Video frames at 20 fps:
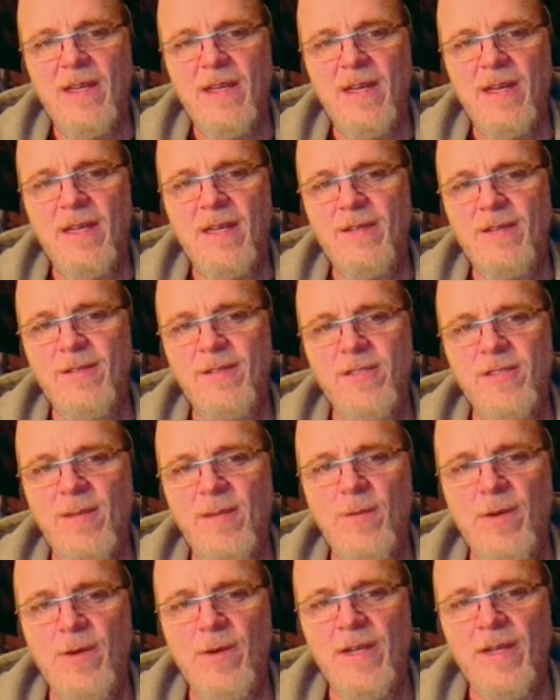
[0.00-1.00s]
And
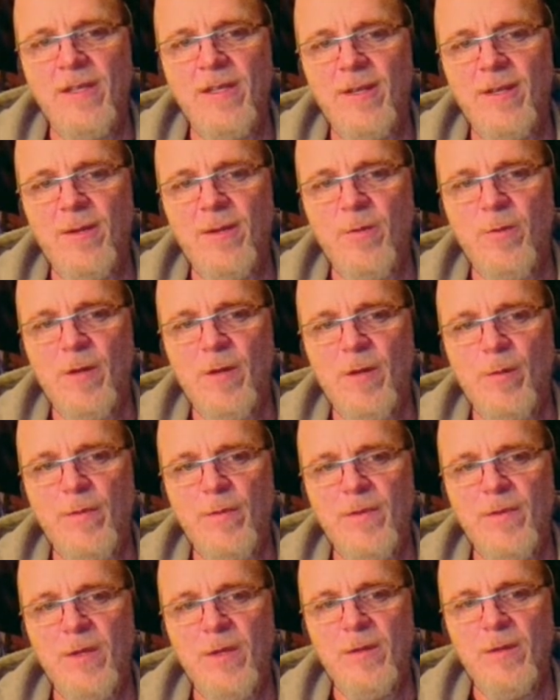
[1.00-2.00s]
somewhere in here, the werewolf
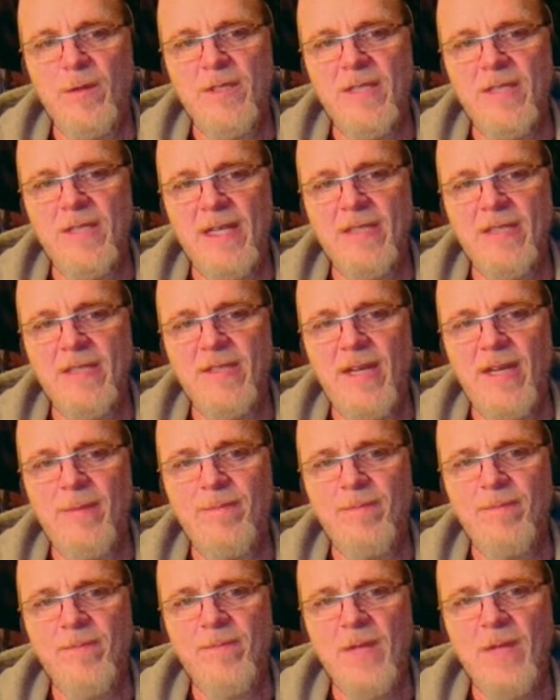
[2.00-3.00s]
would go a second time.
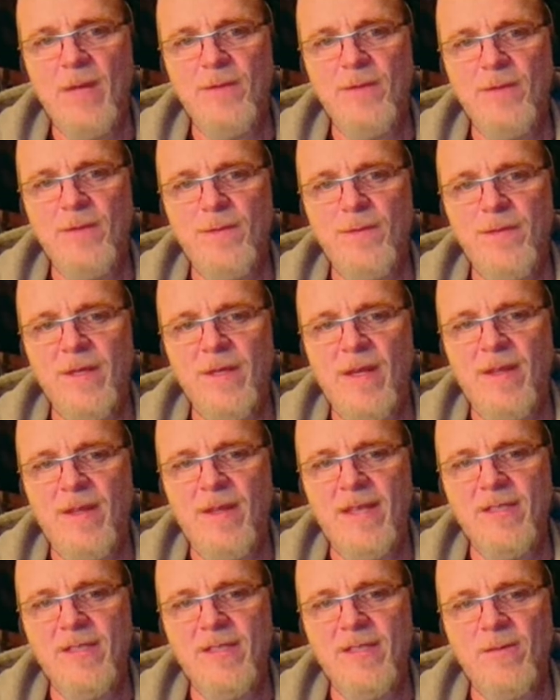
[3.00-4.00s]
I'll have to figure out how
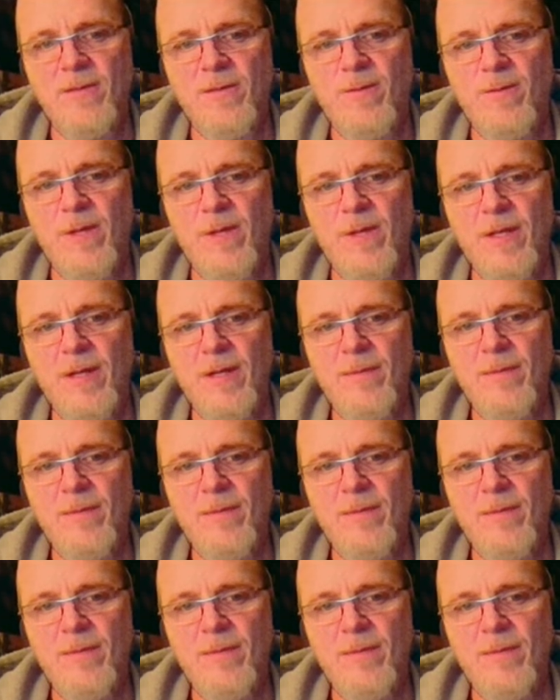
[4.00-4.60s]
that's going to work.